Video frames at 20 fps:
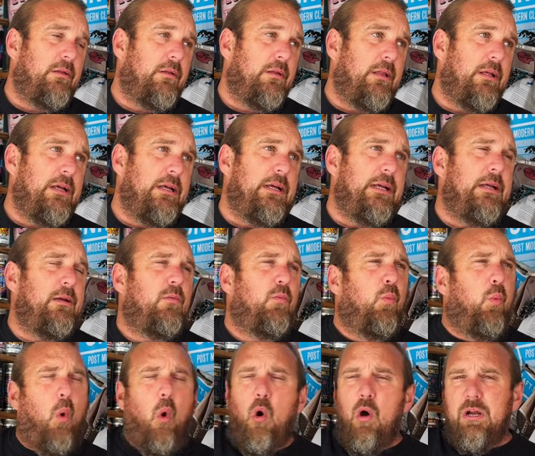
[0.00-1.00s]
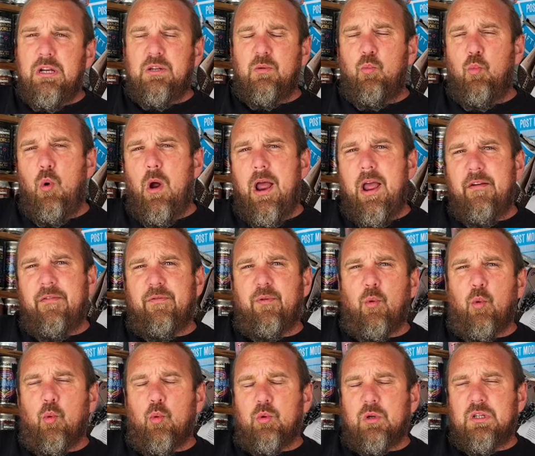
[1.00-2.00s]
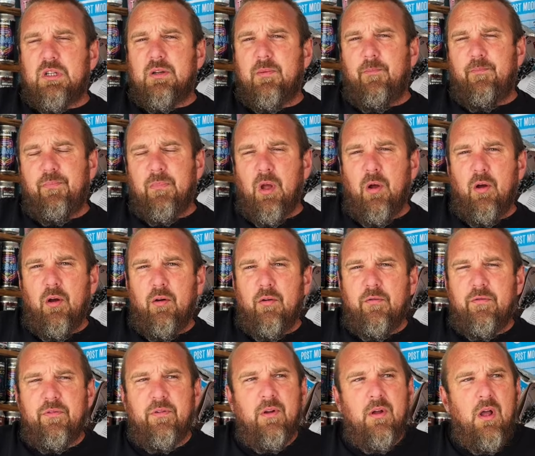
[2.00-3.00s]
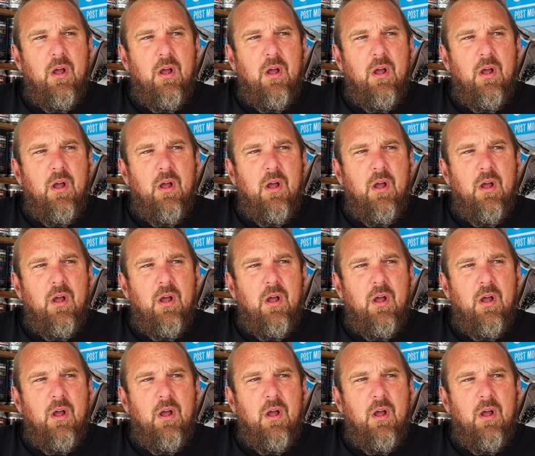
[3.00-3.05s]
whys and wherefores of